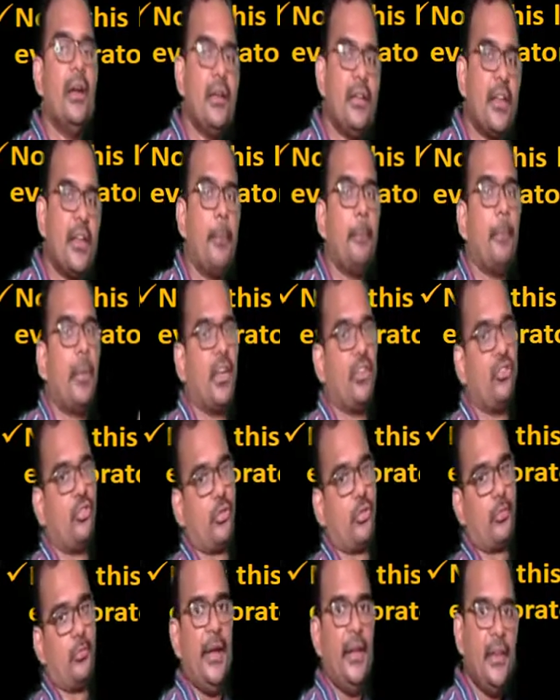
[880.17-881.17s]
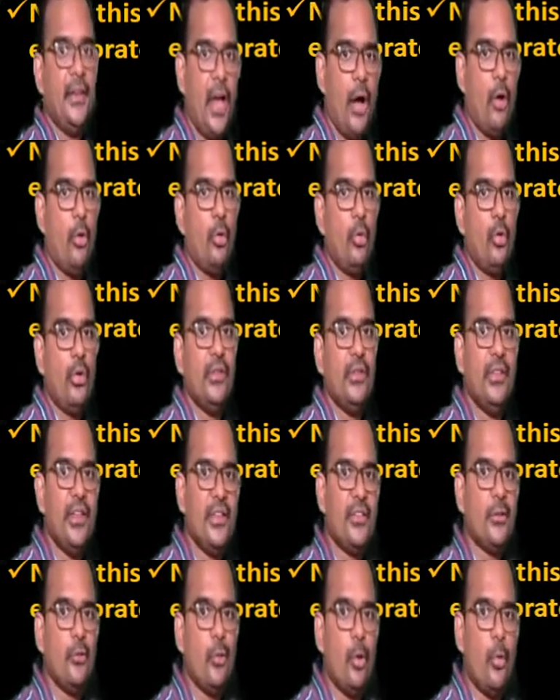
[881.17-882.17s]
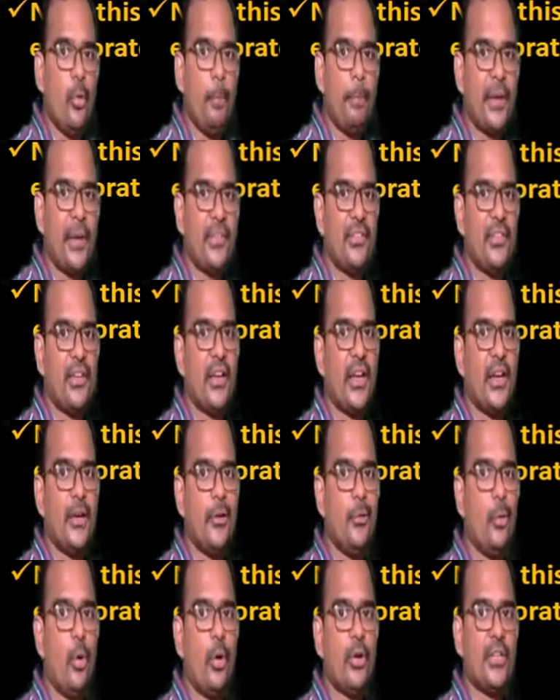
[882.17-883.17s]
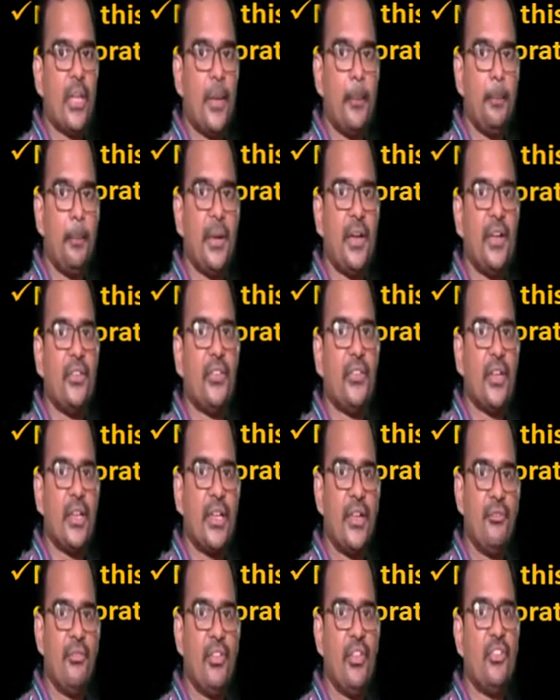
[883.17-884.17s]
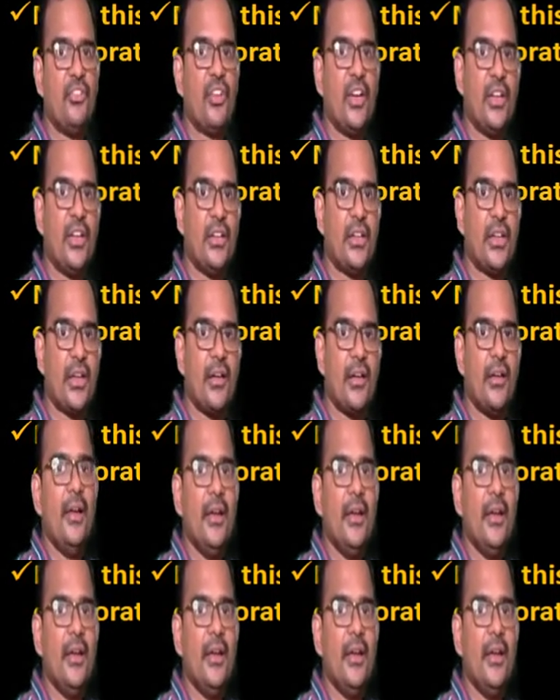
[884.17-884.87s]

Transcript: temperature. And now this low pressure and low temperature refrigerant